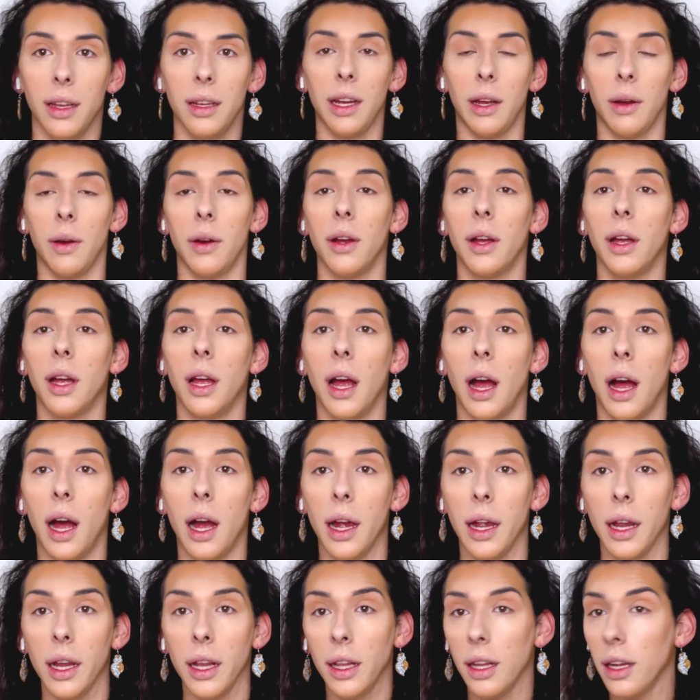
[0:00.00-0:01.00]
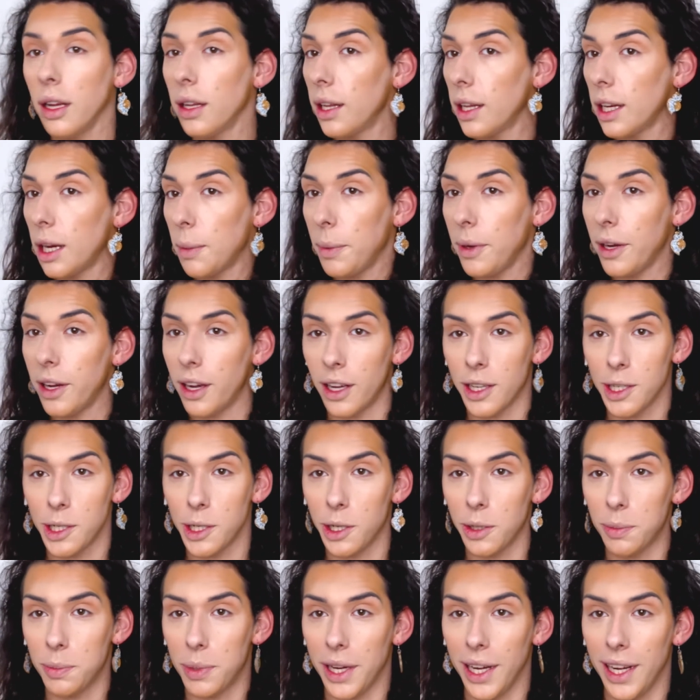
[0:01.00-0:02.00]
Now, I look like a Picasso
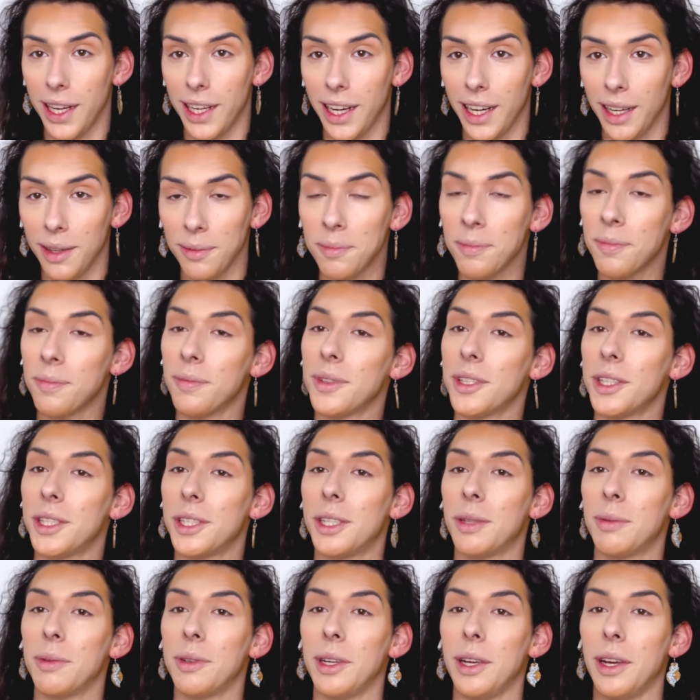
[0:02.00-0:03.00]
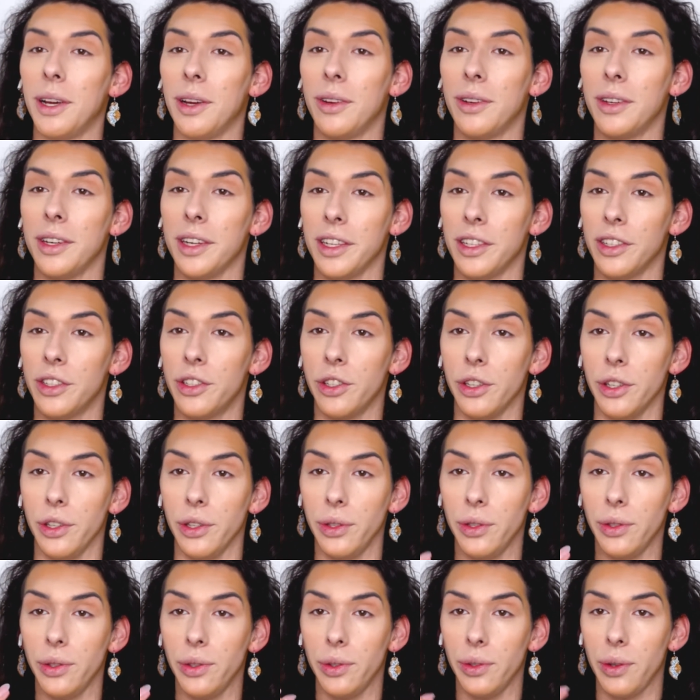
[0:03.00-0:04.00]
painting, so I'm going
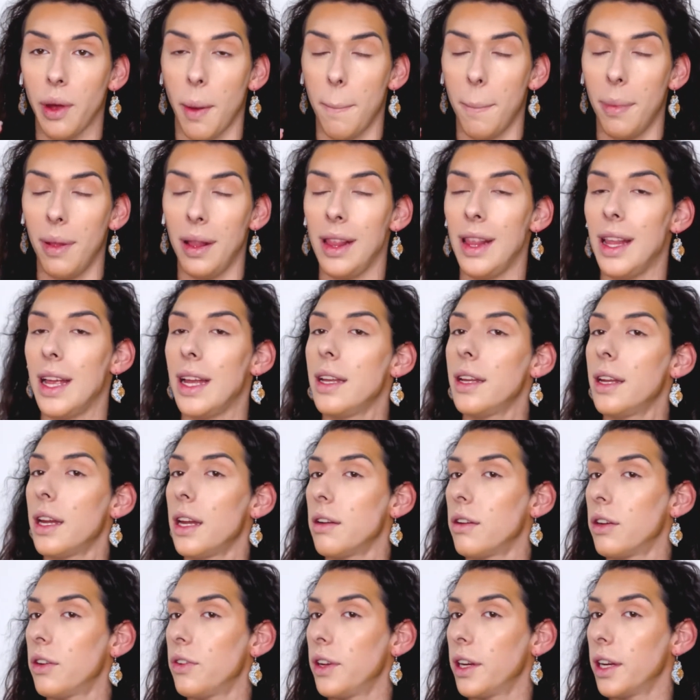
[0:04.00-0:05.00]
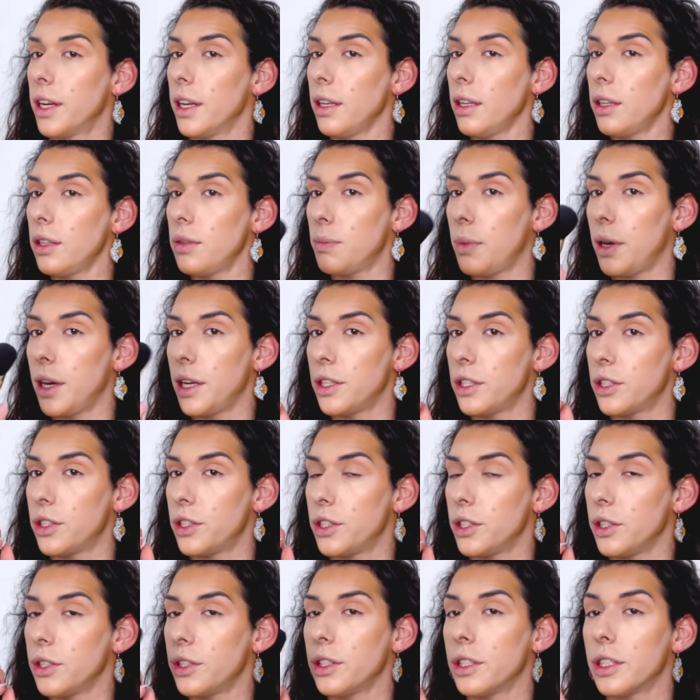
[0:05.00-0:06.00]
to blend everything in by just
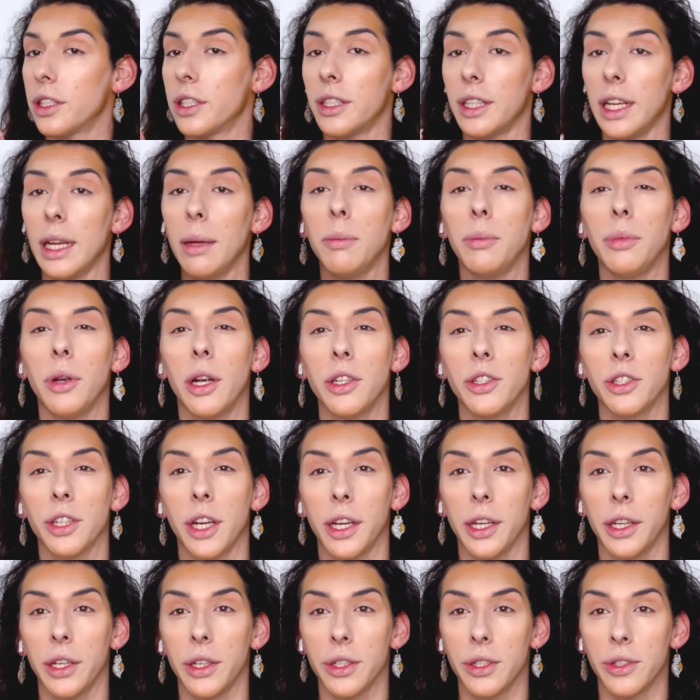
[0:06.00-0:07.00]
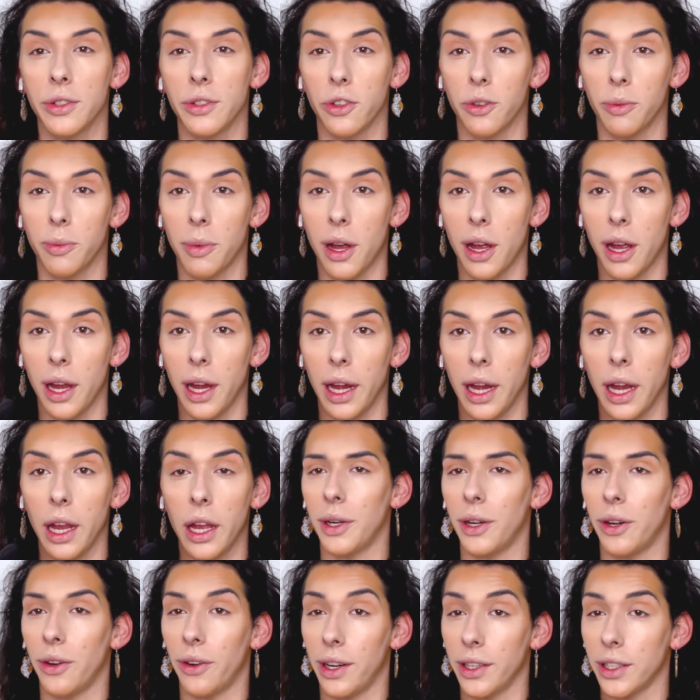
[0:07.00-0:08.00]
using the same brush I use for my
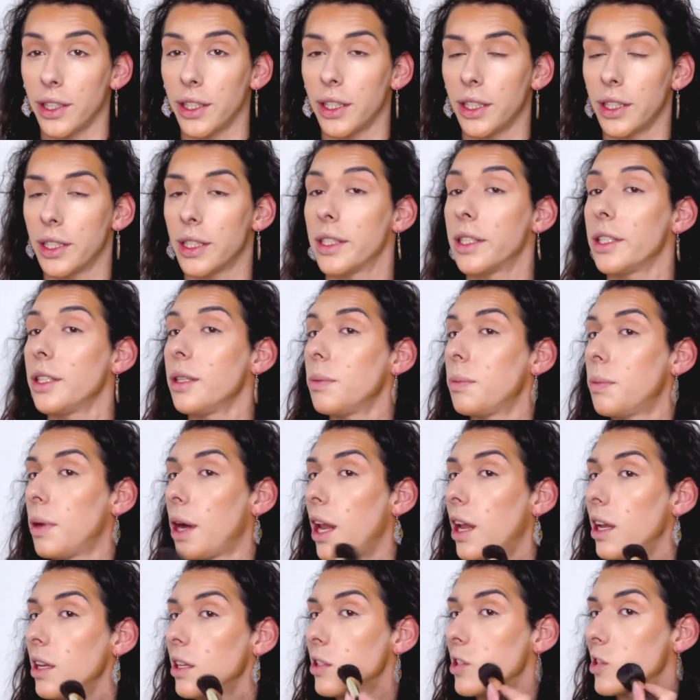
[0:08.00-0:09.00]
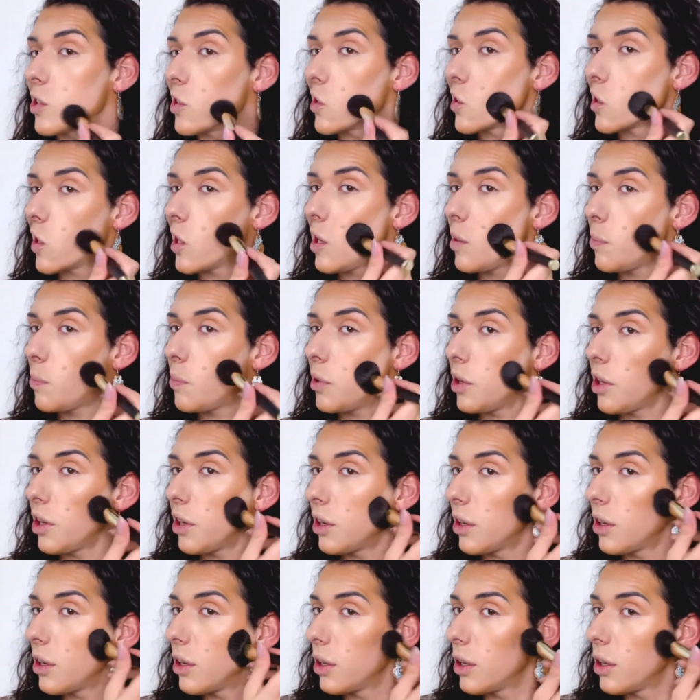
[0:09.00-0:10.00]
Correct to Conceal palette. I'm just
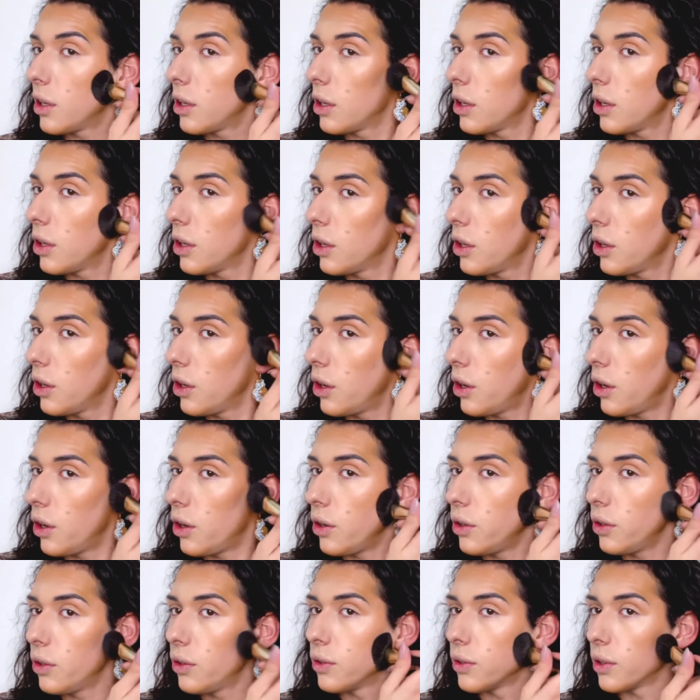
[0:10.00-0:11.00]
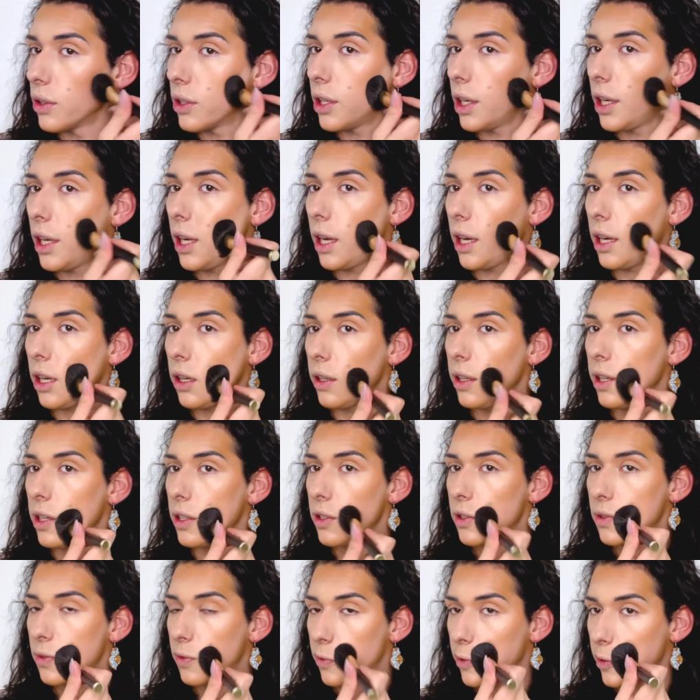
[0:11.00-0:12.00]
tapping over the
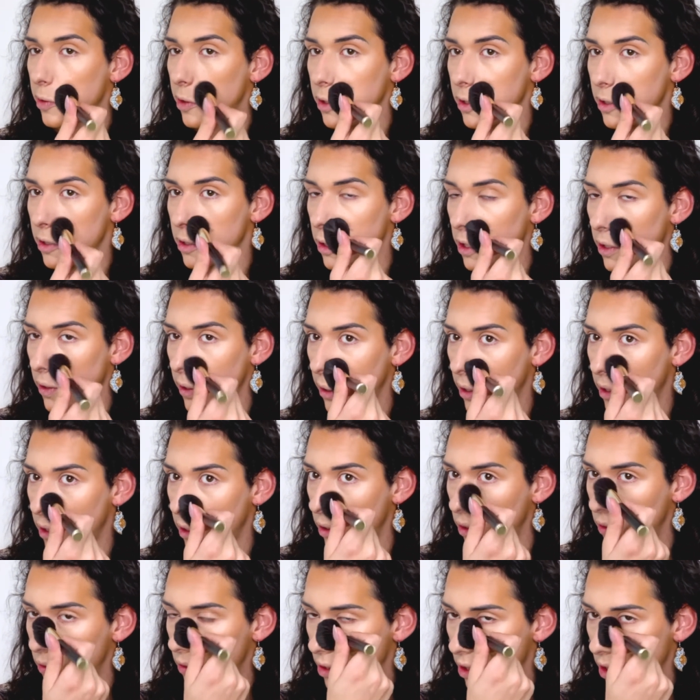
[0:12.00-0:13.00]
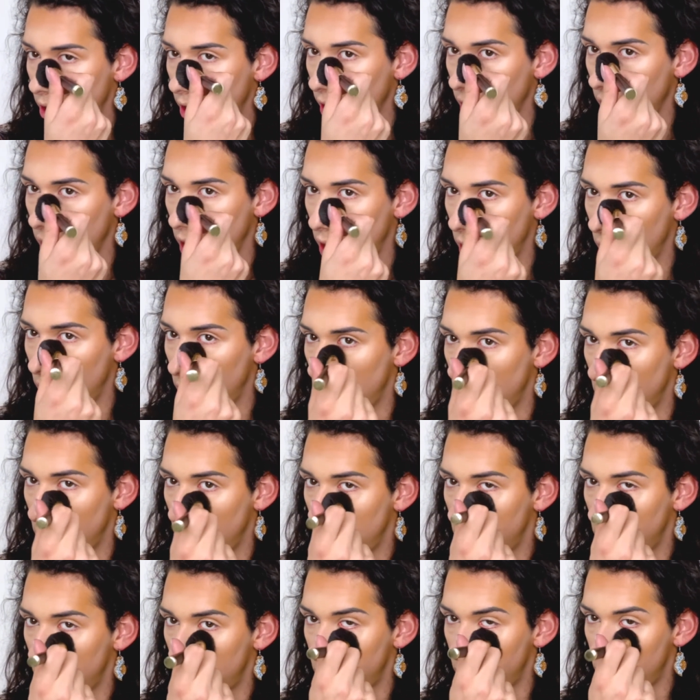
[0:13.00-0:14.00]
areas, first going over the
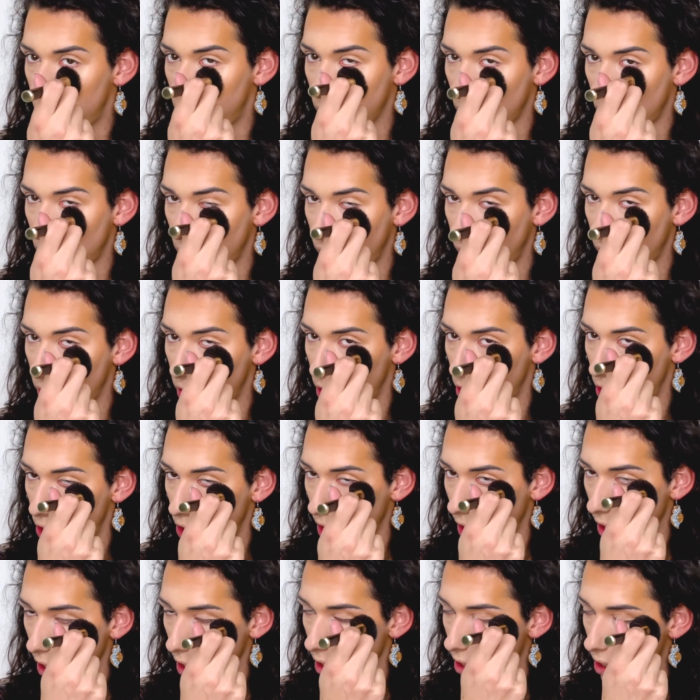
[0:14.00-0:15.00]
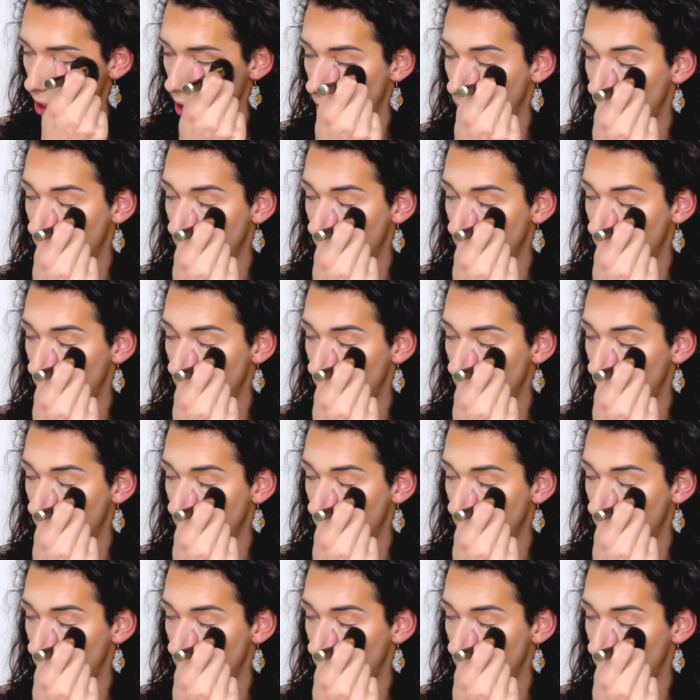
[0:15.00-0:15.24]
softened shade,